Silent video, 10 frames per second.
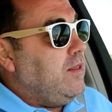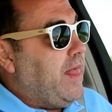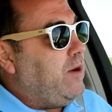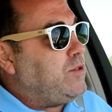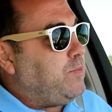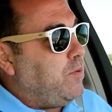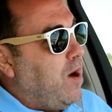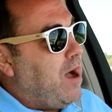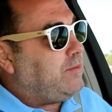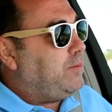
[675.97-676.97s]
That was
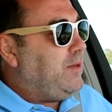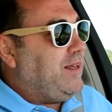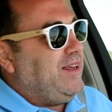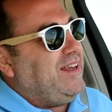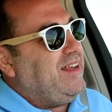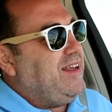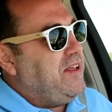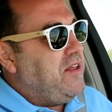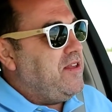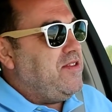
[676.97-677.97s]
probably
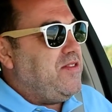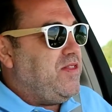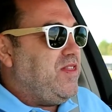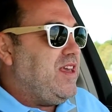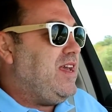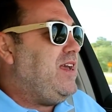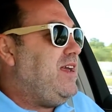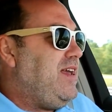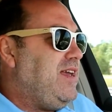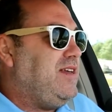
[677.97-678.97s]

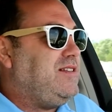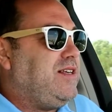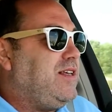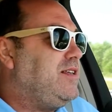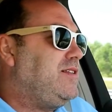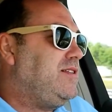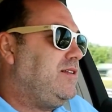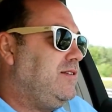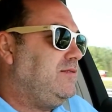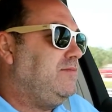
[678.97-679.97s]
the
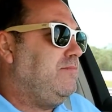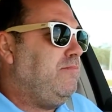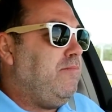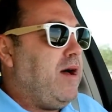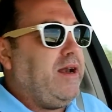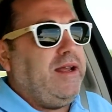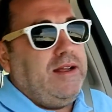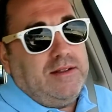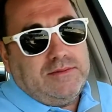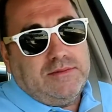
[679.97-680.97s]
easiest money
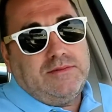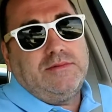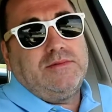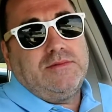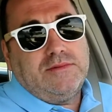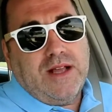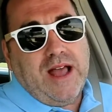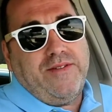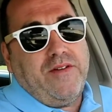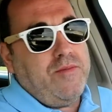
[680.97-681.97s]

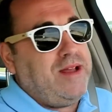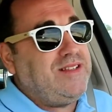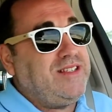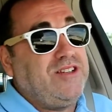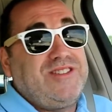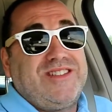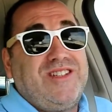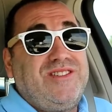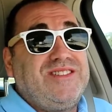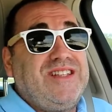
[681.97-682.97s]
I've ever made, still
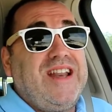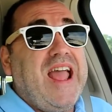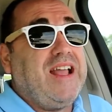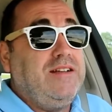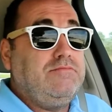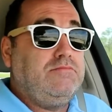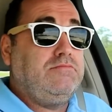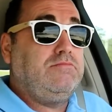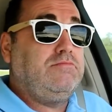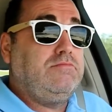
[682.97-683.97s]
till today.
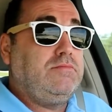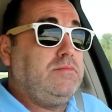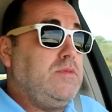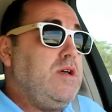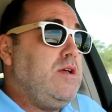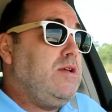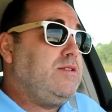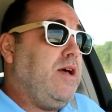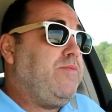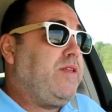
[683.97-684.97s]

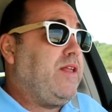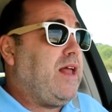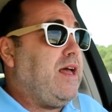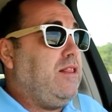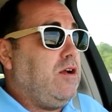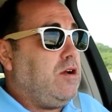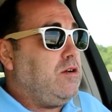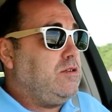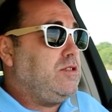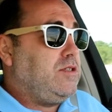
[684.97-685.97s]
Something that I
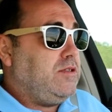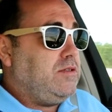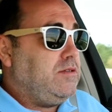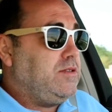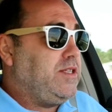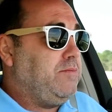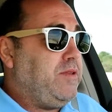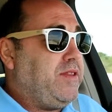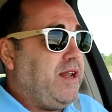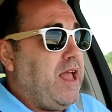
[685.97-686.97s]
learned
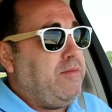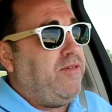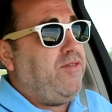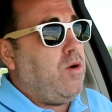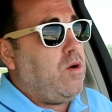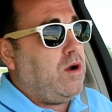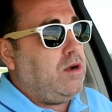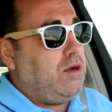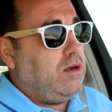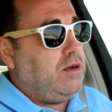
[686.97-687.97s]
simply the day before,